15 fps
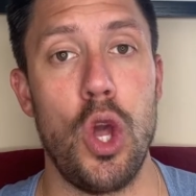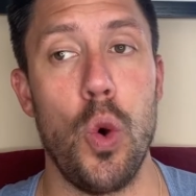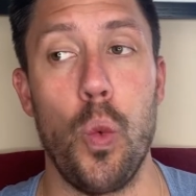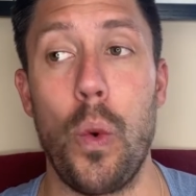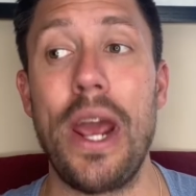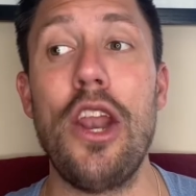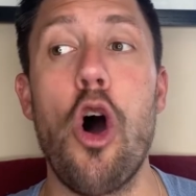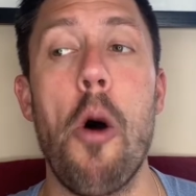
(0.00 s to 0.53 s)

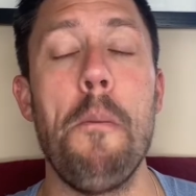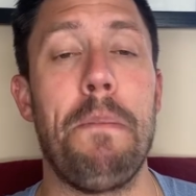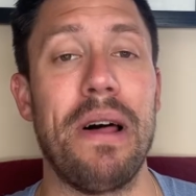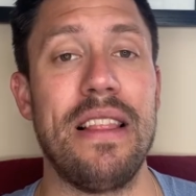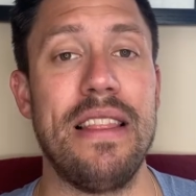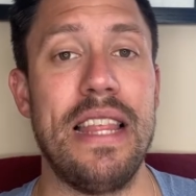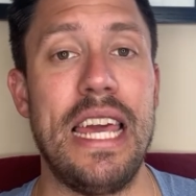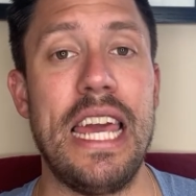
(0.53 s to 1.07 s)
We don't
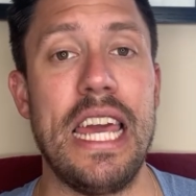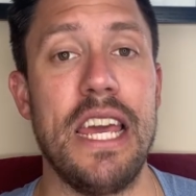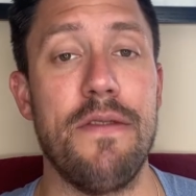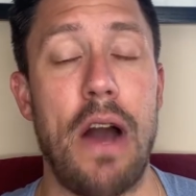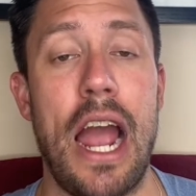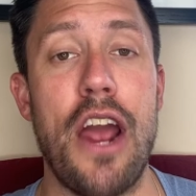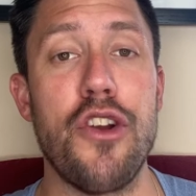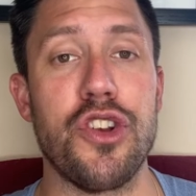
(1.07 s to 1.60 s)

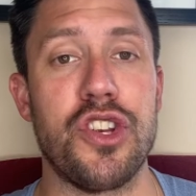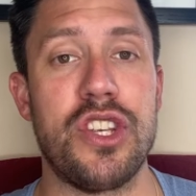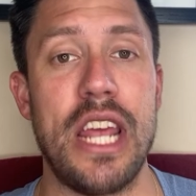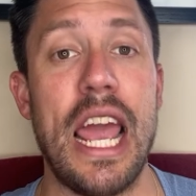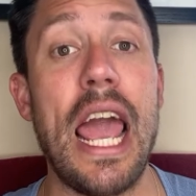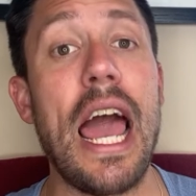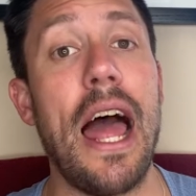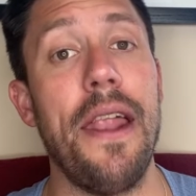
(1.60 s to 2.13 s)
believe, I
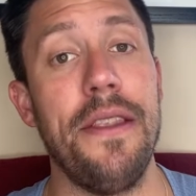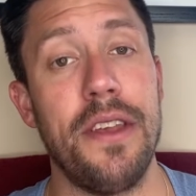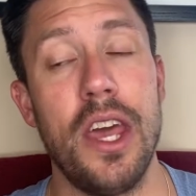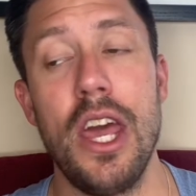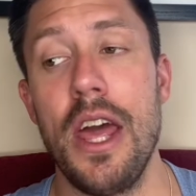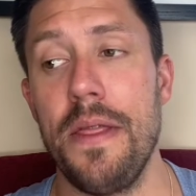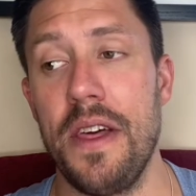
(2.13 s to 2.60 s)
understand